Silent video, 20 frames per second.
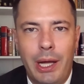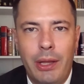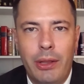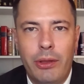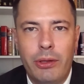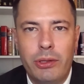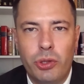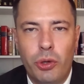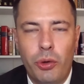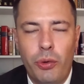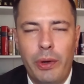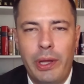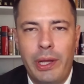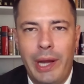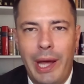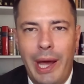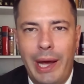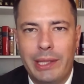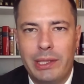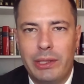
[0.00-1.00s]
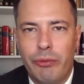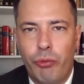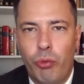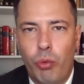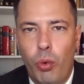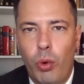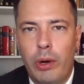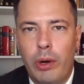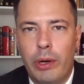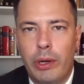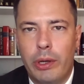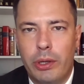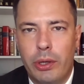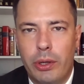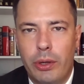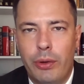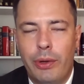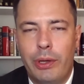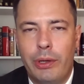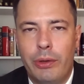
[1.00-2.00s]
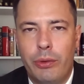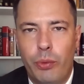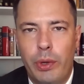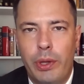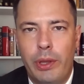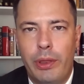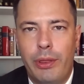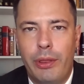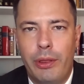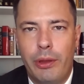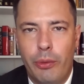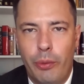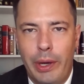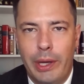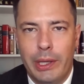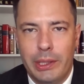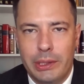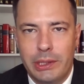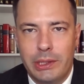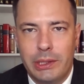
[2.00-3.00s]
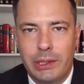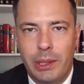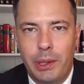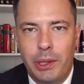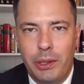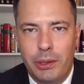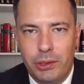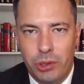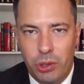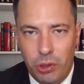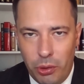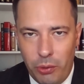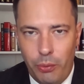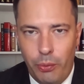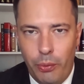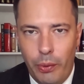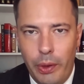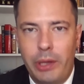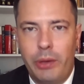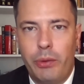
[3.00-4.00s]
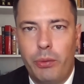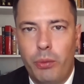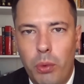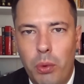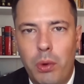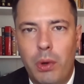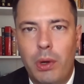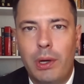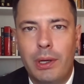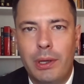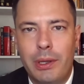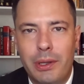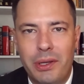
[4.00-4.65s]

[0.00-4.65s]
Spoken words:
there's already an active war occurring with the West. I mean, there's already war.